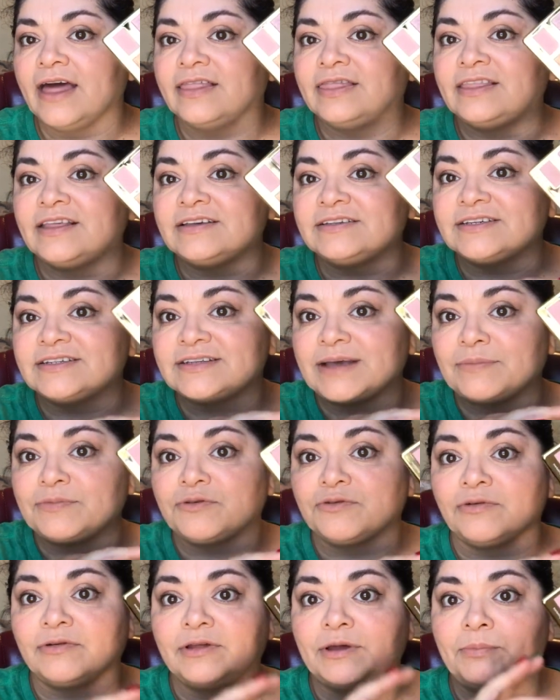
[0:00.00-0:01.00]
this is
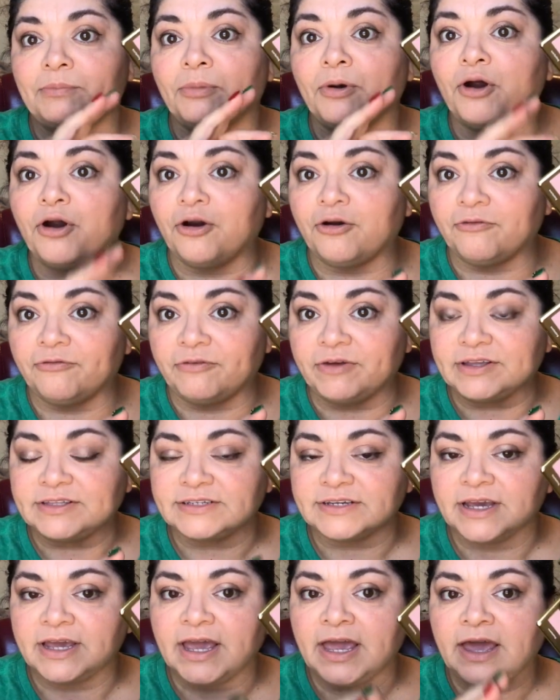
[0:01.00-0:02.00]
absolutely
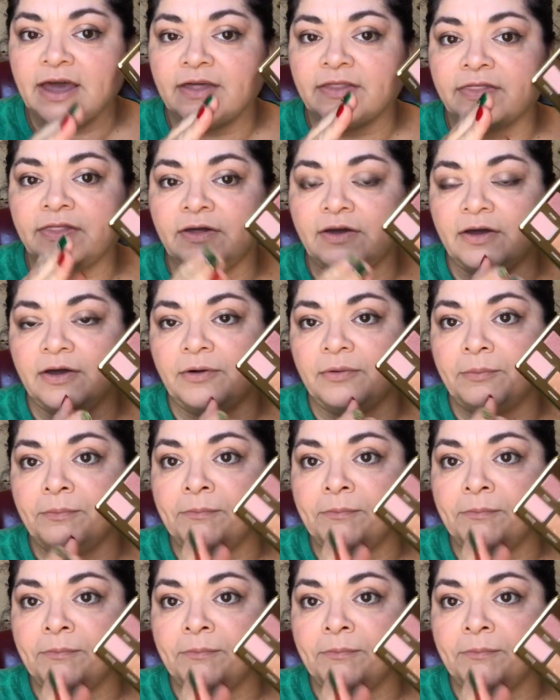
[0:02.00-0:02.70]
perfect. The